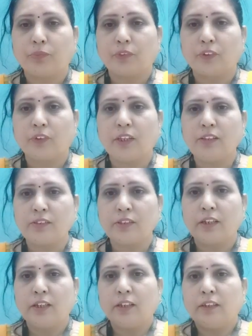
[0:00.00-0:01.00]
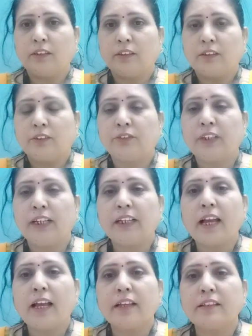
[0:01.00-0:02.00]
Yes,
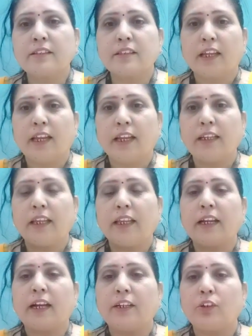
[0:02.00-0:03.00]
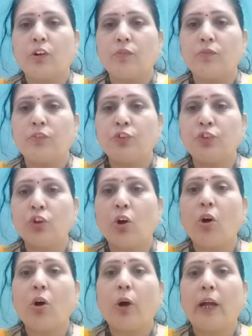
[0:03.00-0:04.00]
data is any kind of
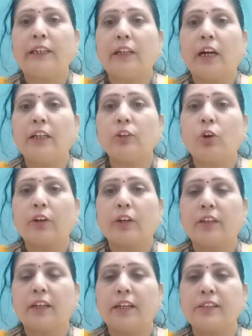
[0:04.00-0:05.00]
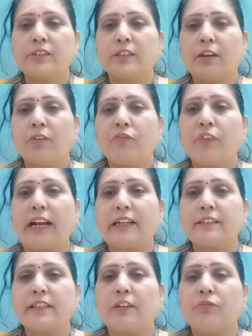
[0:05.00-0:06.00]
raw and unorganized
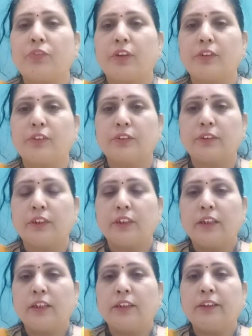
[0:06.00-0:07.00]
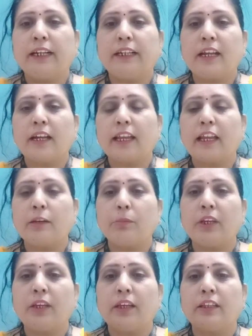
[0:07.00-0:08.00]
facts and figure. Data can
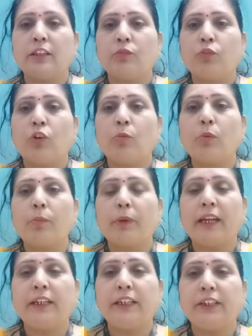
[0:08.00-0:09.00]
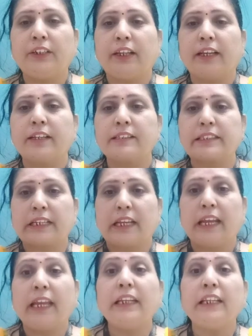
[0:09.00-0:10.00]
be in the form of any text,
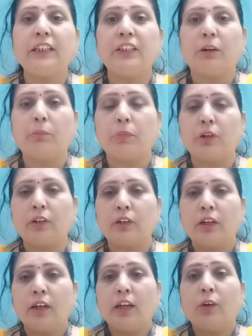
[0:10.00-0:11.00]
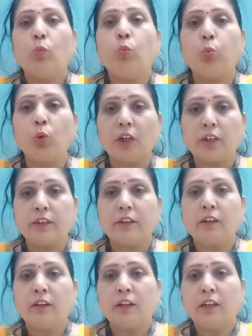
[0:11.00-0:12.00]
any number,
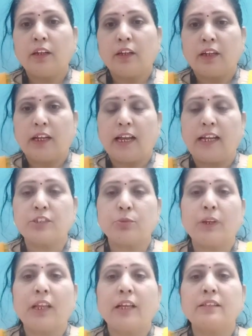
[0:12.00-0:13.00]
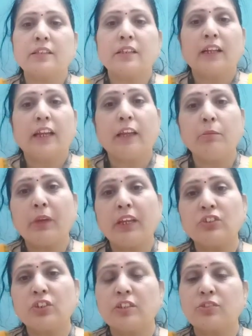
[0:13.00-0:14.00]
word, as well as
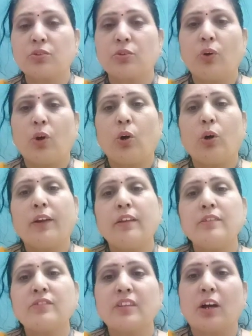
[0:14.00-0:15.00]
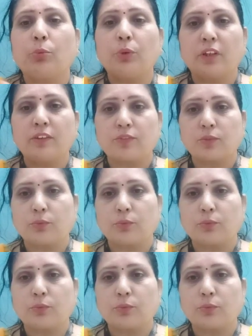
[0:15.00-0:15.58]
image also or sound also.